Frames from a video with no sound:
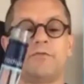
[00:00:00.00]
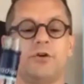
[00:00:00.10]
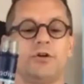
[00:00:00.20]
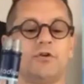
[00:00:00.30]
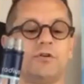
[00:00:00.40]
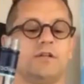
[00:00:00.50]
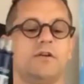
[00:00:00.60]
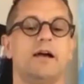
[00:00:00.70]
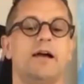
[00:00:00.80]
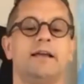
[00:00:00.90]
good in your
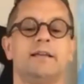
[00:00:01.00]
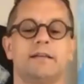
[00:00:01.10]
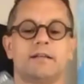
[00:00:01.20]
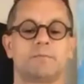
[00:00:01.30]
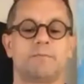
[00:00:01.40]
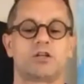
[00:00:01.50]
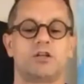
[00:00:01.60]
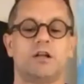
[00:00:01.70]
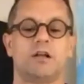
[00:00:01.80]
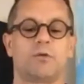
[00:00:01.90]
hand, and
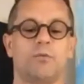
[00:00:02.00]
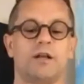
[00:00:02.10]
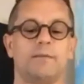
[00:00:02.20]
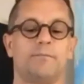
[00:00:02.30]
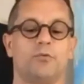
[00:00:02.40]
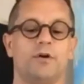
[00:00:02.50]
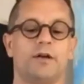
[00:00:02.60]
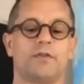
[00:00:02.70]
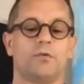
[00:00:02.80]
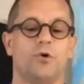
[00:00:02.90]
especially like when I'm pouring
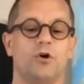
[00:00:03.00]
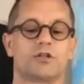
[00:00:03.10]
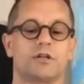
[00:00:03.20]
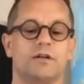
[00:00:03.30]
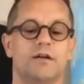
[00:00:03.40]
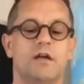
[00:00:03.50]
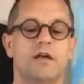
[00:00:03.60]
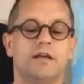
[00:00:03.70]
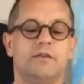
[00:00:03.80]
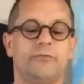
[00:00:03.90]
the water,
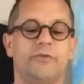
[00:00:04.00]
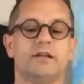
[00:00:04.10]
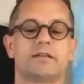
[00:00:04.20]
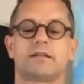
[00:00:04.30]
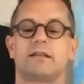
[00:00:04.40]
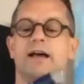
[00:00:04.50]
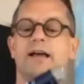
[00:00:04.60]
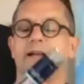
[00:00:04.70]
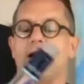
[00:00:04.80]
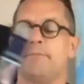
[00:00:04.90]
it feels like
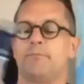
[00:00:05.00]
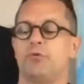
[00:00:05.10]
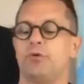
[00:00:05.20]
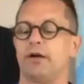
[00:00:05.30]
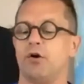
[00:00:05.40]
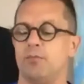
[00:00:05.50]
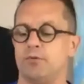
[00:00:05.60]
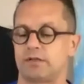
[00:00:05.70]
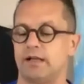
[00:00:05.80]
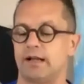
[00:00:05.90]
I'm pouring
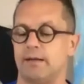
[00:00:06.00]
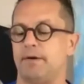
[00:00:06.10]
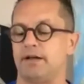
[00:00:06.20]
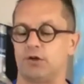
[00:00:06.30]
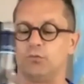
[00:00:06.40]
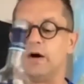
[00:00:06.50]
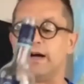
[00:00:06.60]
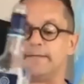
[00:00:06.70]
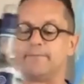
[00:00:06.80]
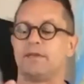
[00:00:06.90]
almost like a bottle of wine.
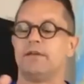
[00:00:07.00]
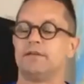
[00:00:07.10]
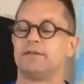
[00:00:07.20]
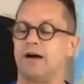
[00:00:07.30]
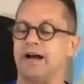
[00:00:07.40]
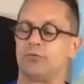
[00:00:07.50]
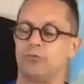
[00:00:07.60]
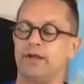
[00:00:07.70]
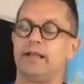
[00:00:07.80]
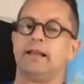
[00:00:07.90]
So I
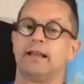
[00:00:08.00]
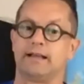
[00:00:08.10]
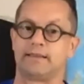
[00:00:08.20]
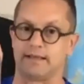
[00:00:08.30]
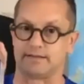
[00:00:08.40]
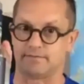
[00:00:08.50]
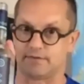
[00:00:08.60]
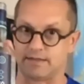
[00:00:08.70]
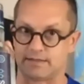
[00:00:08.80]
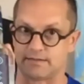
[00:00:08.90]
really like that.
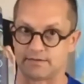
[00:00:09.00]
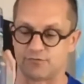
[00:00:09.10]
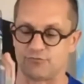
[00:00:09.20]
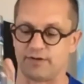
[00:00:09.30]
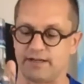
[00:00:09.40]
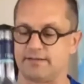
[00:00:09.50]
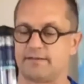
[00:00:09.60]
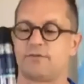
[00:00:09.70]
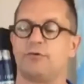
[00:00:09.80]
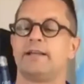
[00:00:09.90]
This is great.
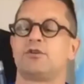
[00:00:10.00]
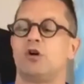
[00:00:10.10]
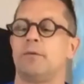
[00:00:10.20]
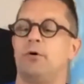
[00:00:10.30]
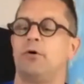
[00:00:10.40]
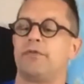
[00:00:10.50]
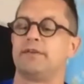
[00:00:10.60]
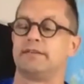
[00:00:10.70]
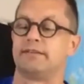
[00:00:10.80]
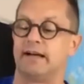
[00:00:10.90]
Great job on the
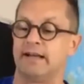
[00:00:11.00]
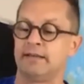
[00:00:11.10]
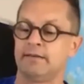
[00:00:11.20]
design